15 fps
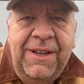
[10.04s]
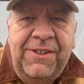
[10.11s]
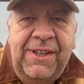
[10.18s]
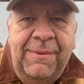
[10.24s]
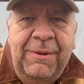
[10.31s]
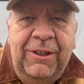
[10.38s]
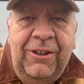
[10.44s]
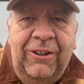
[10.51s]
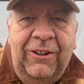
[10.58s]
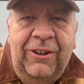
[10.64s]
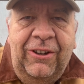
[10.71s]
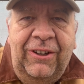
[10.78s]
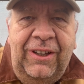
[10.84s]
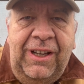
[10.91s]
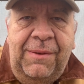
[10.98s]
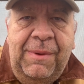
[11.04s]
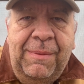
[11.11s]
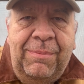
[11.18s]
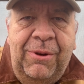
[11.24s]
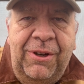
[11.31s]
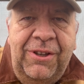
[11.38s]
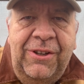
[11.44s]
seem a little early to be
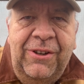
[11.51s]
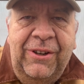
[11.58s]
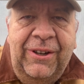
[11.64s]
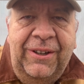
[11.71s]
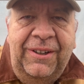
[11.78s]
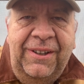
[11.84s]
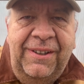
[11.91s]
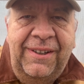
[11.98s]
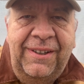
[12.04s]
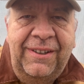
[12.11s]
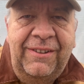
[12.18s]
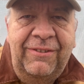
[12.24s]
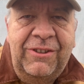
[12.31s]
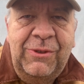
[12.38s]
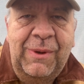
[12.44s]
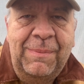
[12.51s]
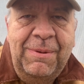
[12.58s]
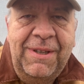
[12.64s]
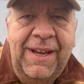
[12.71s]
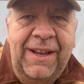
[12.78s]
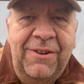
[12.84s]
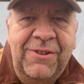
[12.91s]
putting your sweet
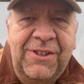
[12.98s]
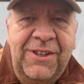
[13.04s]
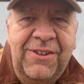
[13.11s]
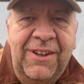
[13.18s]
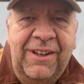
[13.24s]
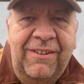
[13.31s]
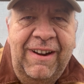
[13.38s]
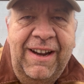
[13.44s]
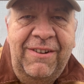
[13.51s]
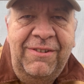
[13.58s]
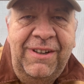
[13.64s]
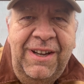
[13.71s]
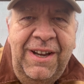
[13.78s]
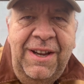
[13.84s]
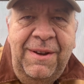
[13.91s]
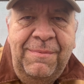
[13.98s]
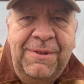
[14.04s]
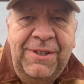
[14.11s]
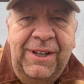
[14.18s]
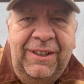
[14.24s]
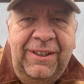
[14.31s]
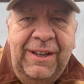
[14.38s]
potatoes into the ground,
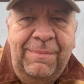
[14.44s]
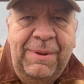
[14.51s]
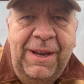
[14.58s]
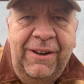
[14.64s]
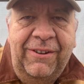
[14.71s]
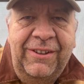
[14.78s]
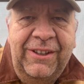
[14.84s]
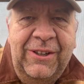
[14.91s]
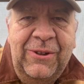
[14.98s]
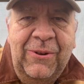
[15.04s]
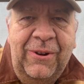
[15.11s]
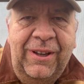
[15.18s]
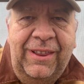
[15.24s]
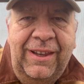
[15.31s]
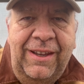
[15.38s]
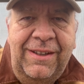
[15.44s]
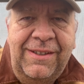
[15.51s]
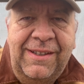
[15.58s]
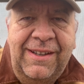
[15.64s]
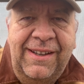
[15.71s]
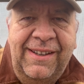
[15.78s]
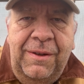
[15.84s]
particularly up here in the
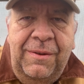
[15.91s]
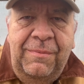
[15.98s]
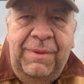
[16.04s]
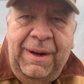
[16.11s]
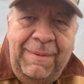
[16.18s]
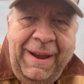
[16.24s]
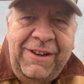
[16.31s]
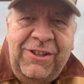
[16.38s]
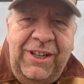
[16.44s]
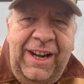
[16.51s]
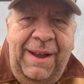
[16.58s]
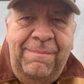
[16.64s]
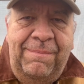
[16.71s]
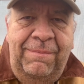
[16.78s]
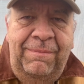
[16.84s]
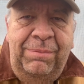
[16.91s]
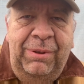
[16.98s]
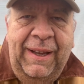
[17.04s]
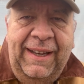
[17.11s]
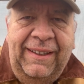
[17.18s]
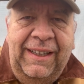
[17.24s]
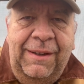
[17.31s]
Northeast, but I'm actually not
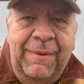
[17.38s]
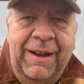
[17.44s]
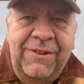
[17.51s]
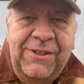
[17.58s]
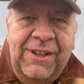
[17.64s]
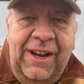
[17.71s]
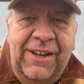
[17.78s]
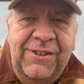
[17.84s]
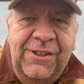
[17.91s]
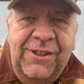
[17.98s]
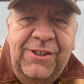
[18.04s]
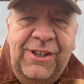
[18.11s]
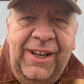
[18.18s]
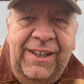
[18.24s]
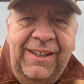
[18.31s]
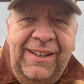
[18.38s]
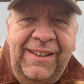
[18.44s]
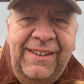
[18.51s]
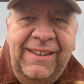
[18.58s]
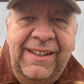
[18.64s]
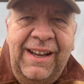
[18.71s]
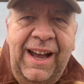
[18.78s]
planting them outside just yet.
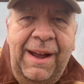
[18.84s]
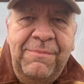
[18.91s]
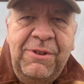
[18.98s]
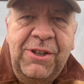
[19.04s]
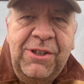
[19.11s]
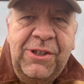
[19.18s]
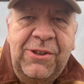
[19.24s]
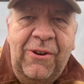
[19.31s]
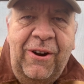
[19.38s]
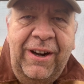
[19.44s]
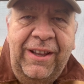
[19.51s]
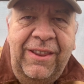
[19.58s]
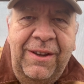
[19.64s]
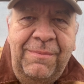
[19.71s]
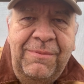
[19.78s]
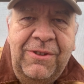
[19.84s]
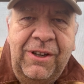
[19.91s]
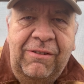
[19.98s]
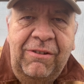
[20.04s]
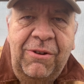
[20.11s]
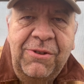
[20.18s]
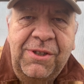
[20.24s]
I'm just starting them to
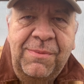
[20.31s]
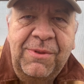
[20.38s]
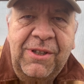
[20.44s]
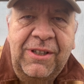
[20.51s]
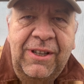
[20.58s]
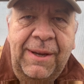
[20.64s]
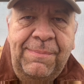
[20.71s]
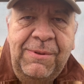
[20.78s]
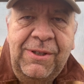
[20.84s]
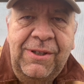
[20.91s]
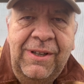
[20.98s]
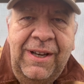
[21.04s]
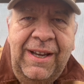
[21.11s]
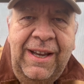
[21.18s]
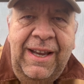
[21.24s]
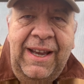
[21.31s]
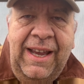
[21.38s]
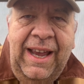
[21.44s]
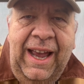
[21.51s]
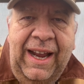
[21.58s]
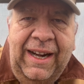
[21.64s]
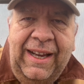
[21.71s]
grow some slips,
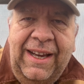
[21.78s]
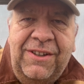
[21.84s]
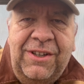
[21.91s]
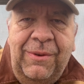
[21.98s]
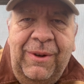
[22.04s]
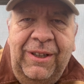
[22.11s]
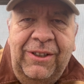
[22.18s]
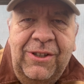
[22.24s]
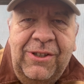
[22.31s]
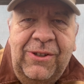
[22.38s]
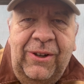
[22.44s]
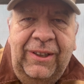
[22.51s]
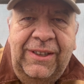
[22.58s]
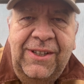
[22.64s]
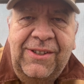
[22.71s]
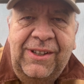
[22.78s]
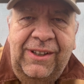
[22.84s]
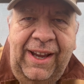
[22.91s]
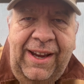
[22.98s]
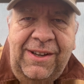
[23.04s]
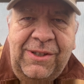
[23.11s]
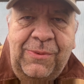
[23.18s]
and I actually wanted to start this
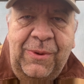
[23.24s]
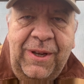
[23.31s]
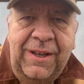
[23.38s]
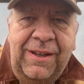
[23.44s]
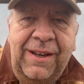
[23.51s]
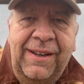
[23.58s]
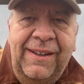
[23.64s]
last week,